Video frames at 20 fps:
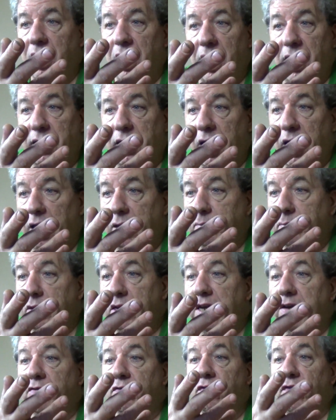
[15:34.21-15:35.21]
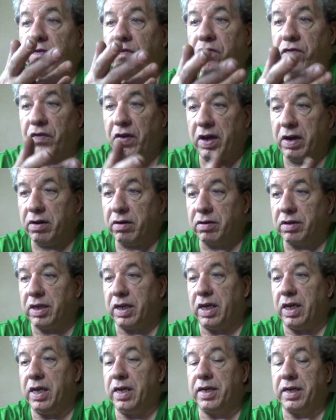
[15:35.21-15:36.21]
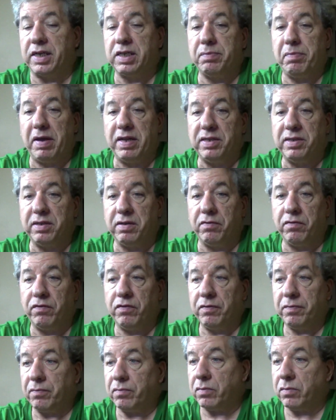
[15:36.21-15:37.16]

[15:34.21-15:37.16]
and I mean fairly, inexpensive.